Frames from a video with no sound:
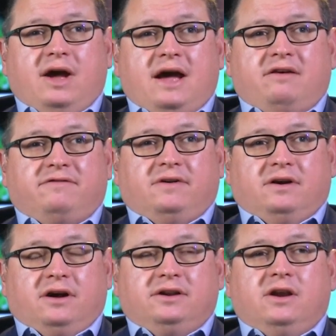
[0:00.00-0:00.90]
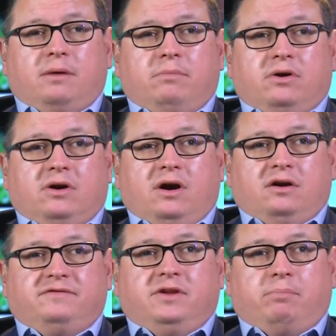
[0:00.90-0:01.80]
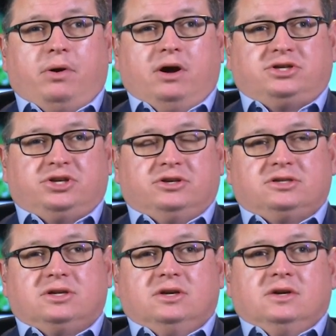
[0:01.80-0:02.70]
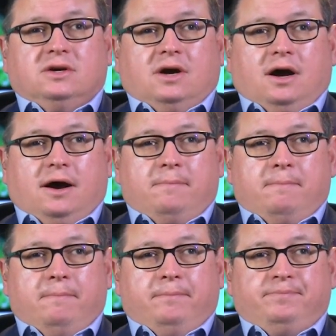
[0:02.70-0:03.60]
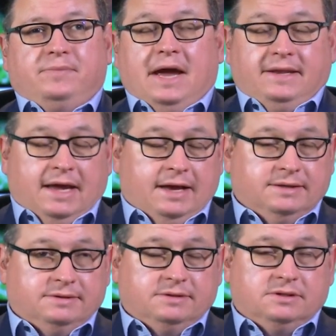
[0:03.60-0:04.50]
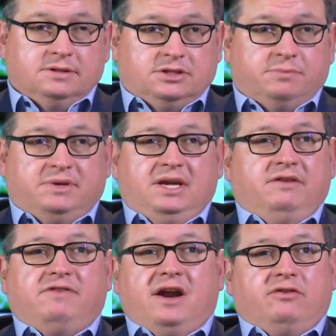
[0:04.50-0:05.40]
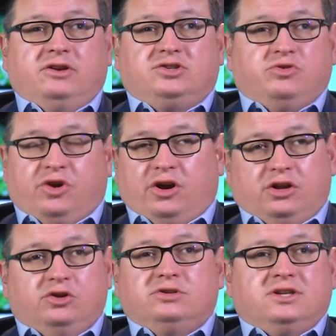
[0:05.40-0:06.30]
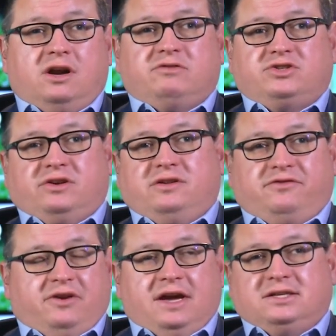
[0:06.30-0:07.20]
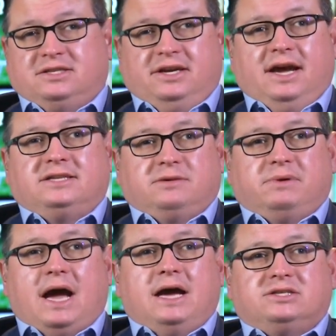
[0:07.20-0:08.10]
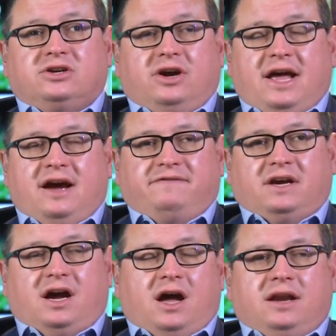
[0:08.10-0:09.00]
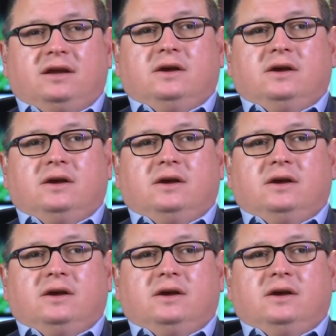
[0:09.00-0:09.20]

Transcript: have a, a number of departures um, and, and some key veterans who they're going to lose in unrestricted free agency and some guys they're going to have to cut,